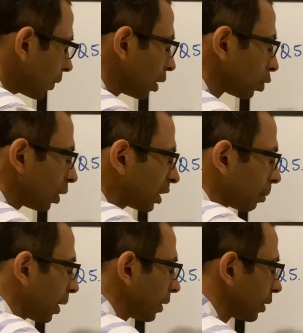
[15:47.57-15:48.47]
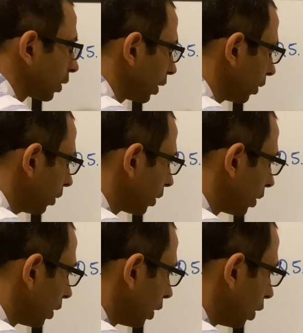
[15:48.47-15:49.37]
So let's apply this here.
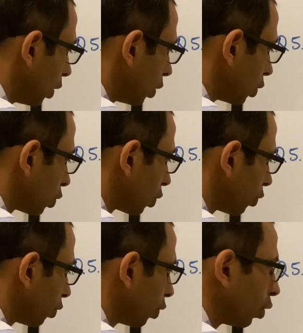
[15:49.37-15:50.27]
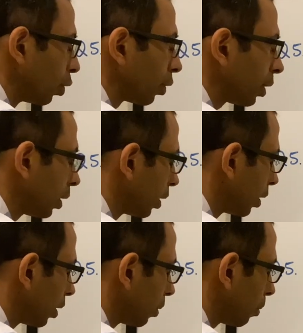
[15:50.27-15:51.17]
So 4
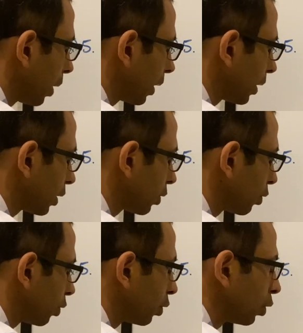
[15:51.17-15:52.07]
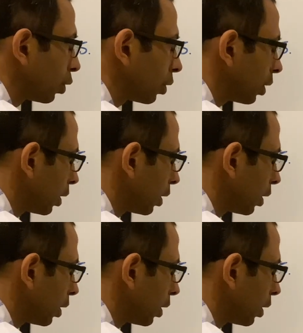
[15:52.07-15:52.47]
minus 4a